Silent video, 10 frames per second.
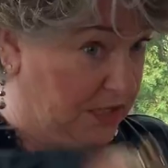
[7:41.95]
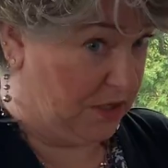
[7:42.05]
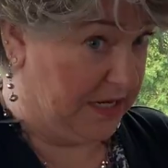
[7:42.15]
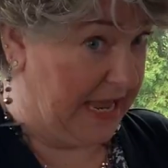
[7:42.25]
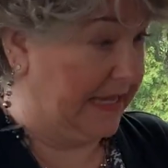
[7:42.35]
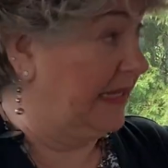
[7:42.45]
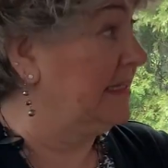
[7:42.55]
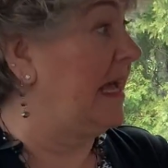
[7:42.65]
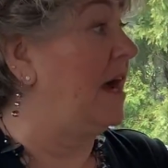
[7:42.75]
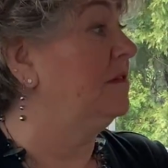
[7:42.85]
They're not
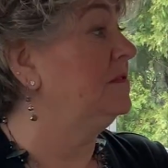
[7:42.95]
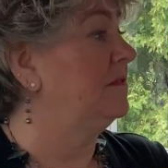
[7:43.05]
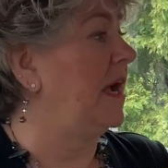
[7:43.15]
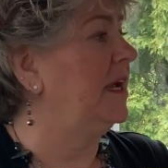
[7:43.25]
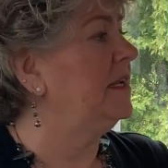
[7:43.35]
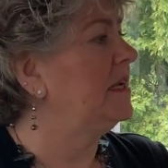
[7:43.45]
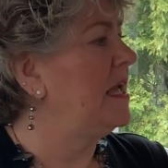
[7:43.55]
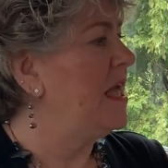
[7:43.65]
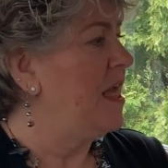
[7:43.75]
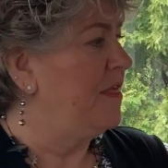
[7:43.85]
hanging down, right?
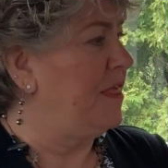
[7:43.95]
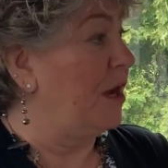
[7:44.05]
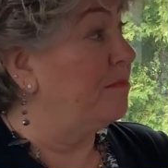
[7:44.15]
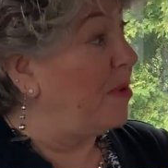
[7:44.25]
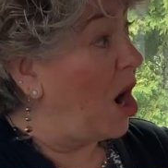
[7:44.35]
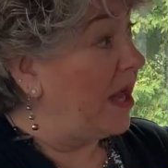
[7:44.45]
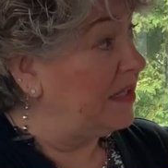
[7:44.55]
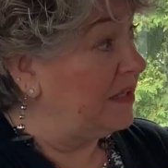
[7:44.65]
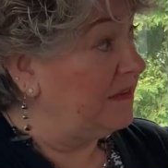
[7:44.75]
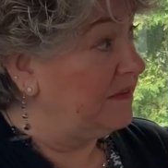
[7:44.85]
Their
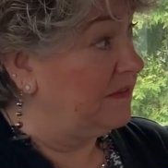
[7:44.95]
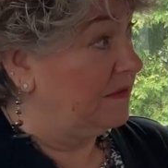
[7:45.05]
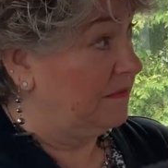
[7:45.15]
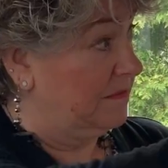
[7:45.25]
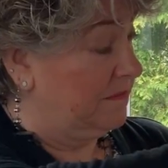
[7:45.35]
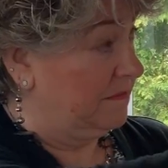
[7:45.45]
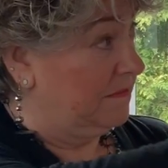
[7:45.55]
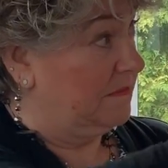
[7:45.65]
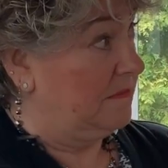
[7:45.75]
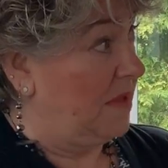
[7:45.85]
bodies
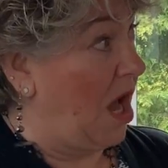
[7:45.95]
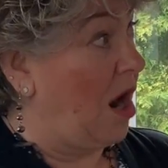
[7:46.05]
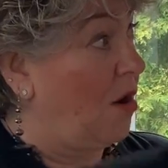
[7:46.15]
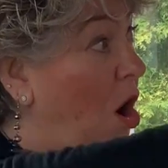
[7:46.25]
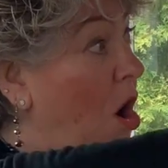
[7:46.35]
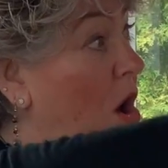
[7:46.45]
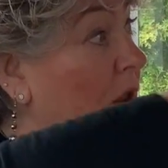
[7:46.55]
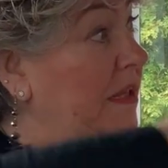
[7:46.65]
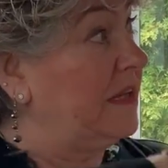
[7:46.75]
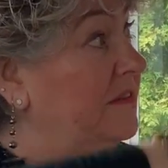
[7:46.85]
are
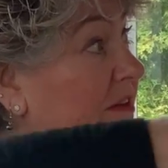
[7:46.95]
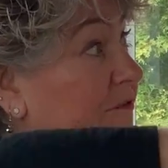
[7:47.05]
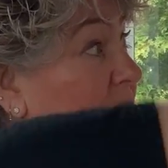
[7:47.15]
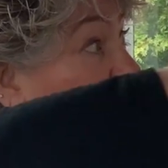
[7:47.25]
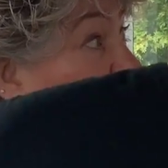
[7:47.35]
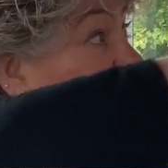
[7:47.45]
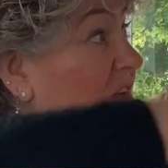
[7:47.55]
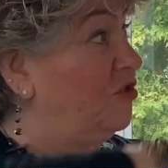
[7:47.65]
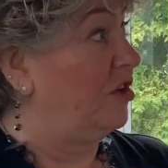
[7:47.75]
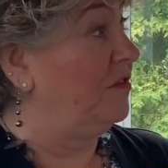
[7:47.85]
all in different
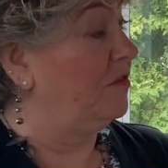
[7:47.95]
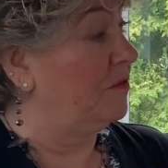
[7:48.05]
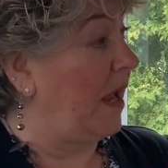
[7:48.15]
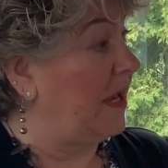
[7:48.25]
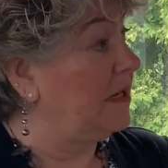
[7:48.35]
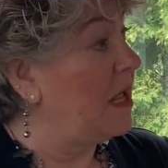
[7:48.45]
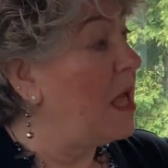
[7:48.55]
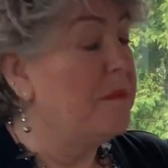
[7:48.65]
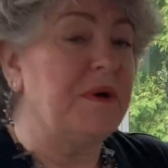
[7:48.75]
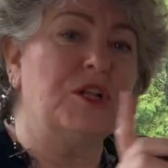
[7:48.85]
positions, right?
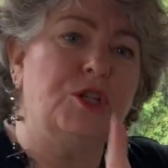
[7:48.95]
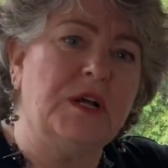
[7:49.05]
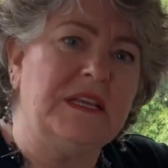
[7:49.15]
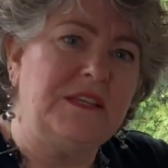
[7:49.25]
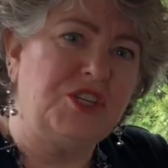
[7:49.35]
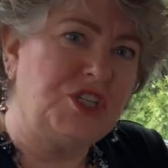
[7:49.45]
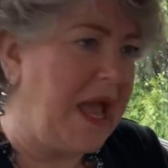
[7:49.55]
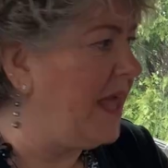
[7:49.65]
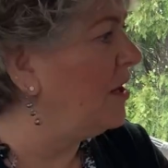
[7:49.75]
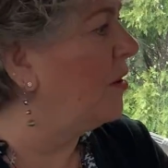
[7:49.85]
But look at the
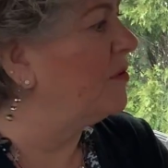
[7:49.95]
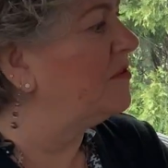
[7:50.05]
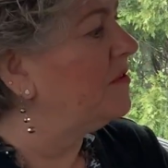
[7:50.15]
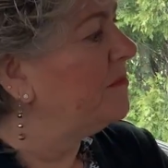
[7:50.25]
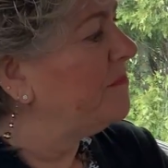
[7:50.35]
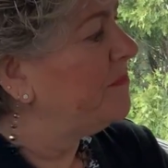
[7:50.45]
shadows.